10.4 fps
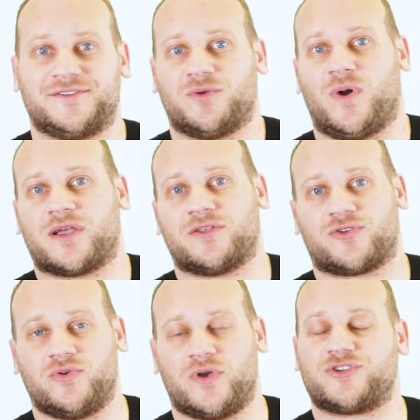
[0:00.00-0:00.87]
you're walking
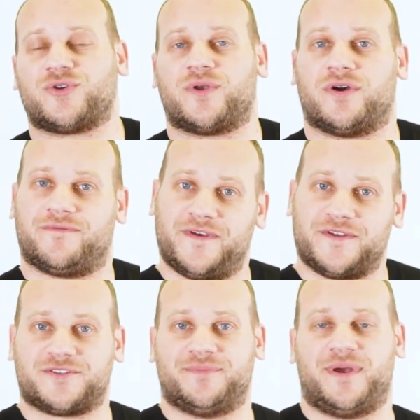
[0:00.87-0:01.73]
through and showing all the
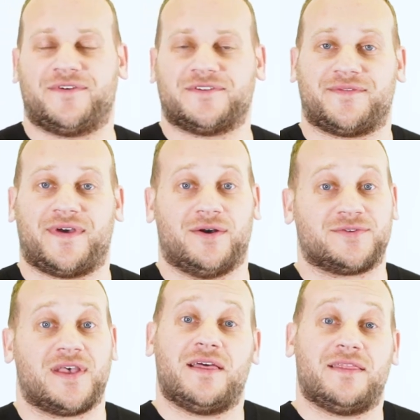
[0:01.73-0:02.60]
features and benefits of a
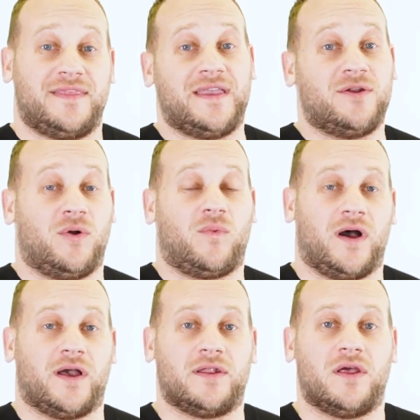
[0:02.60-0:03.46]
house they don't want,